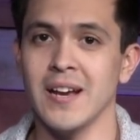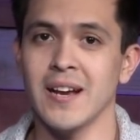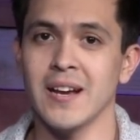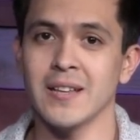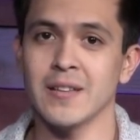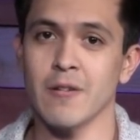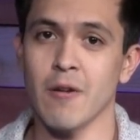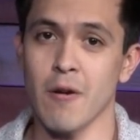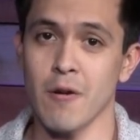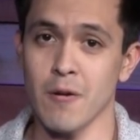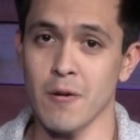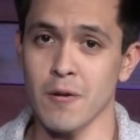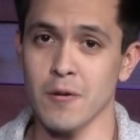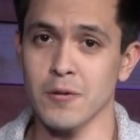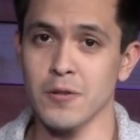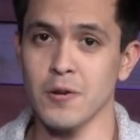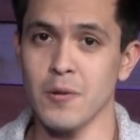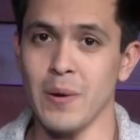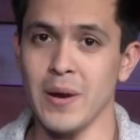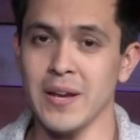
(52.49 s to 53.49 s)
There are
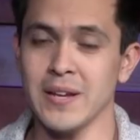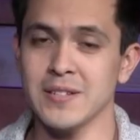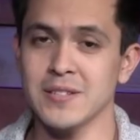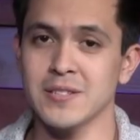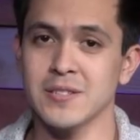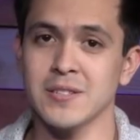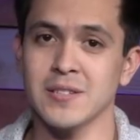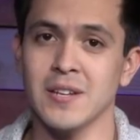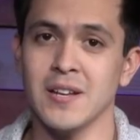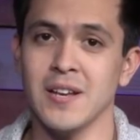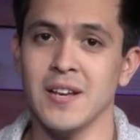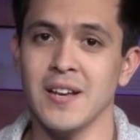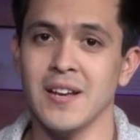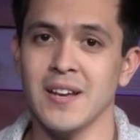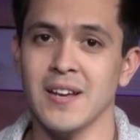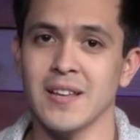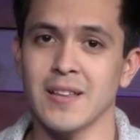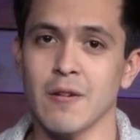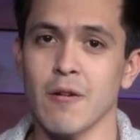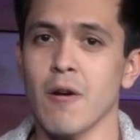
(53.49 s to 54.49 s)
earthquakes.
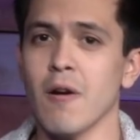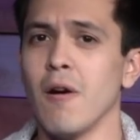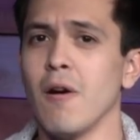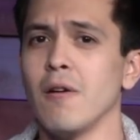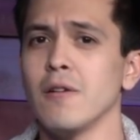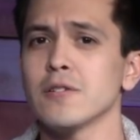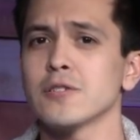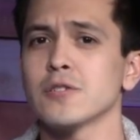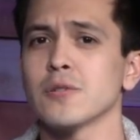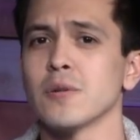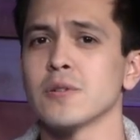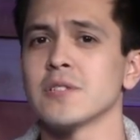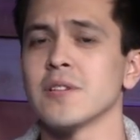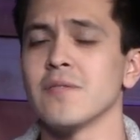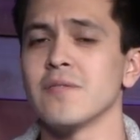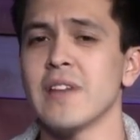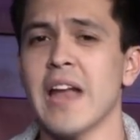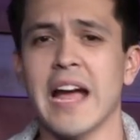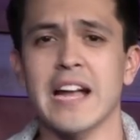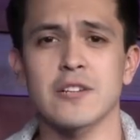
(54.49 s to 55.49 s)
There are all sorts
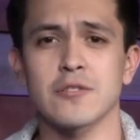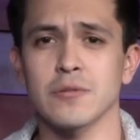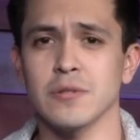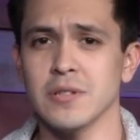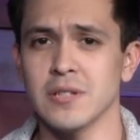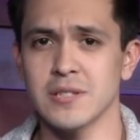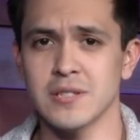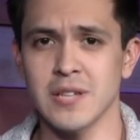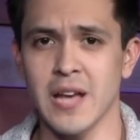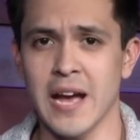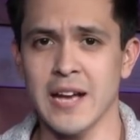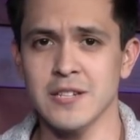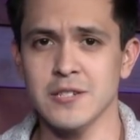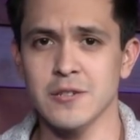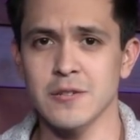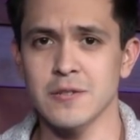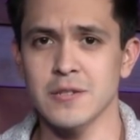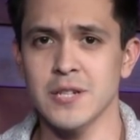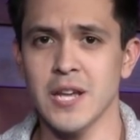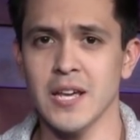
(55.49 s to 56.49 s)
of natural
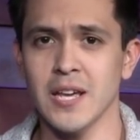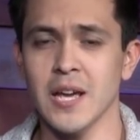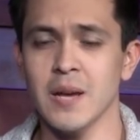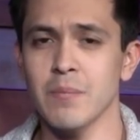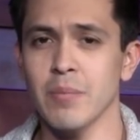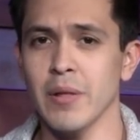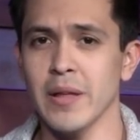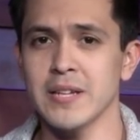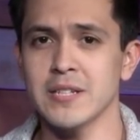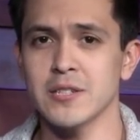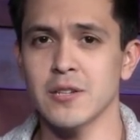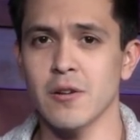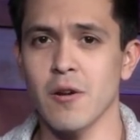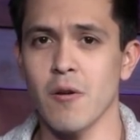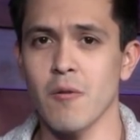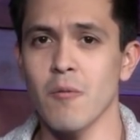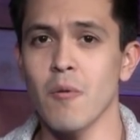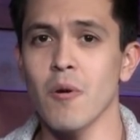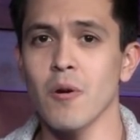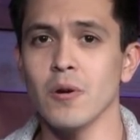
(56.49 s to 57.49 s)
disasters taking place in
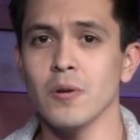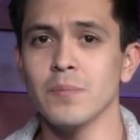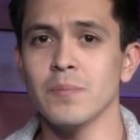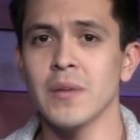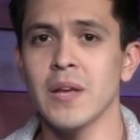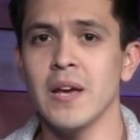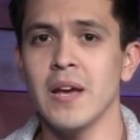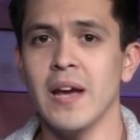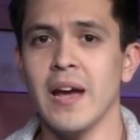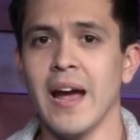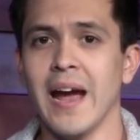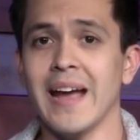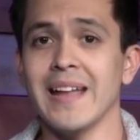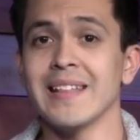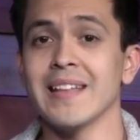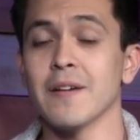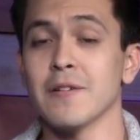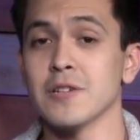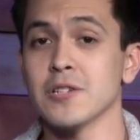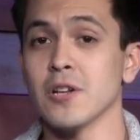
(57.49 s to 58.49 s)
our world.
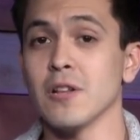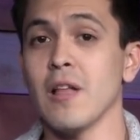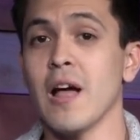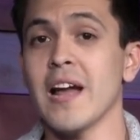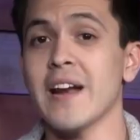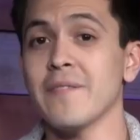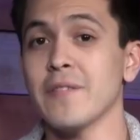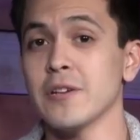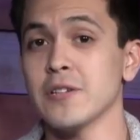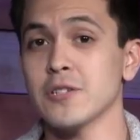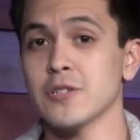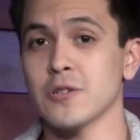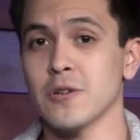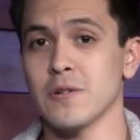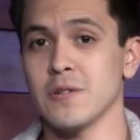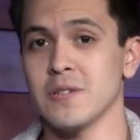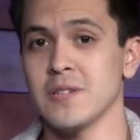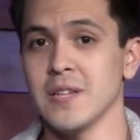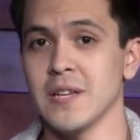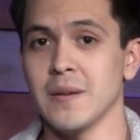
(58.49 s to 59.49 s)
And there is a lot of
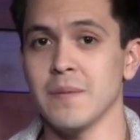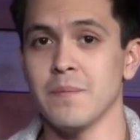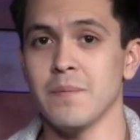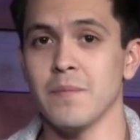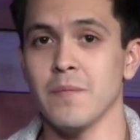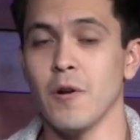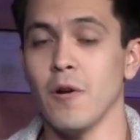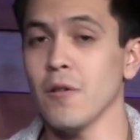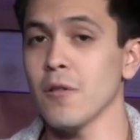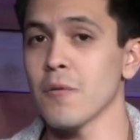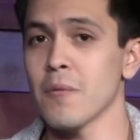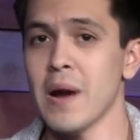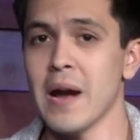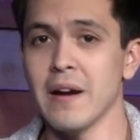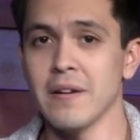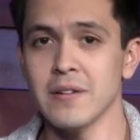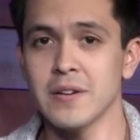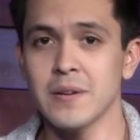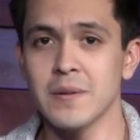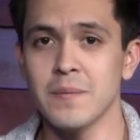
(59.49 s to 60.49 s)
uncertainty all
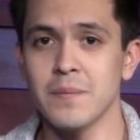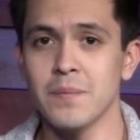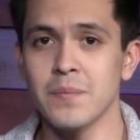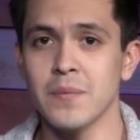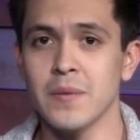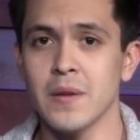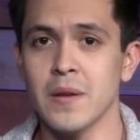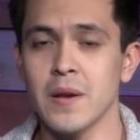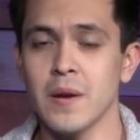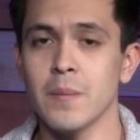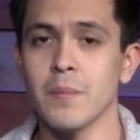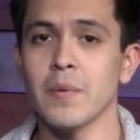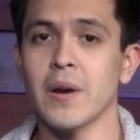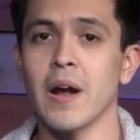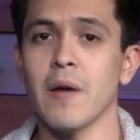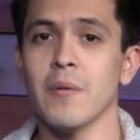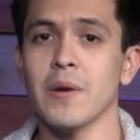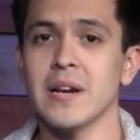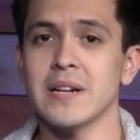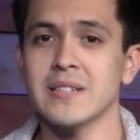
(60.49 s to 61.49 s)
around. But
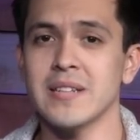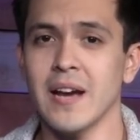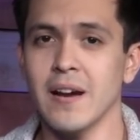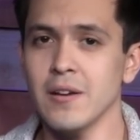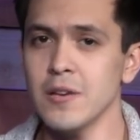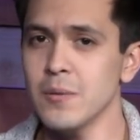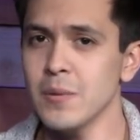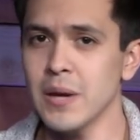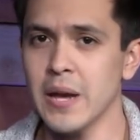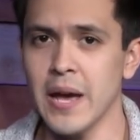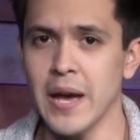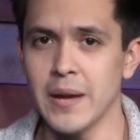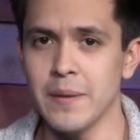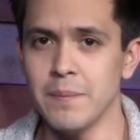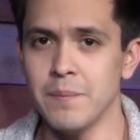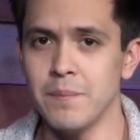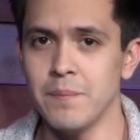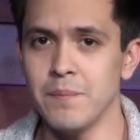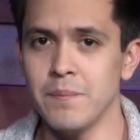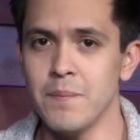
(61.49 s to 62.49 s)
I want to tell you again
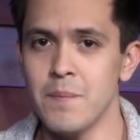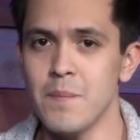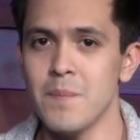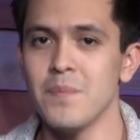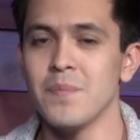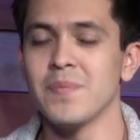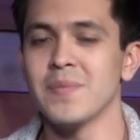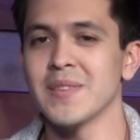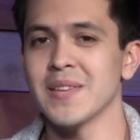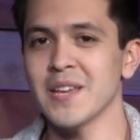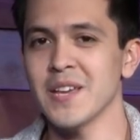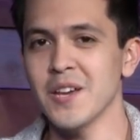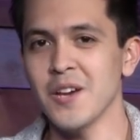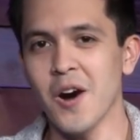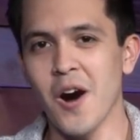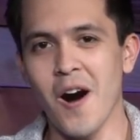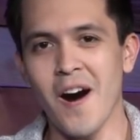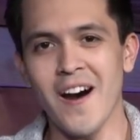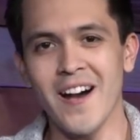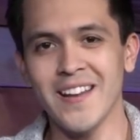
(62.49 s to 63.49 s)

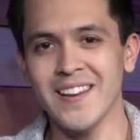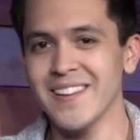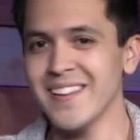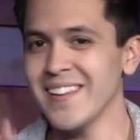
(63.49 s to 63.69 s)
God